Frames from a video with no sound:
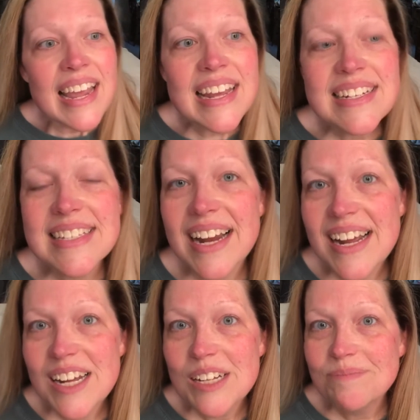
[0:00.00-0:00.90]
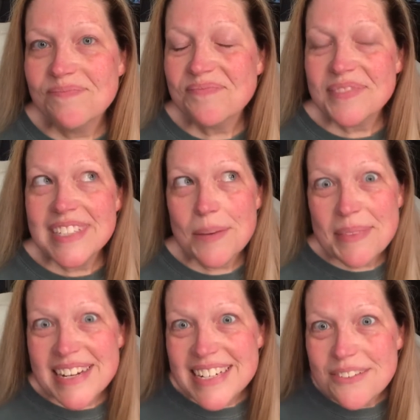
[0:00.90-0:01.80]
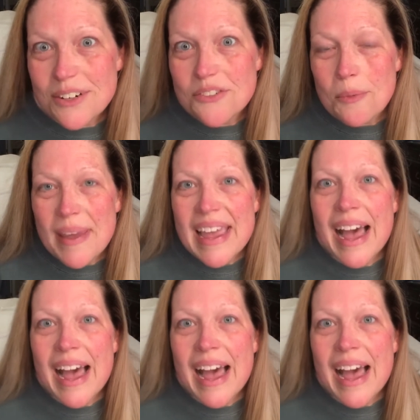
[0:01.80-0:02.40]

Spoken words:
It's something different for me.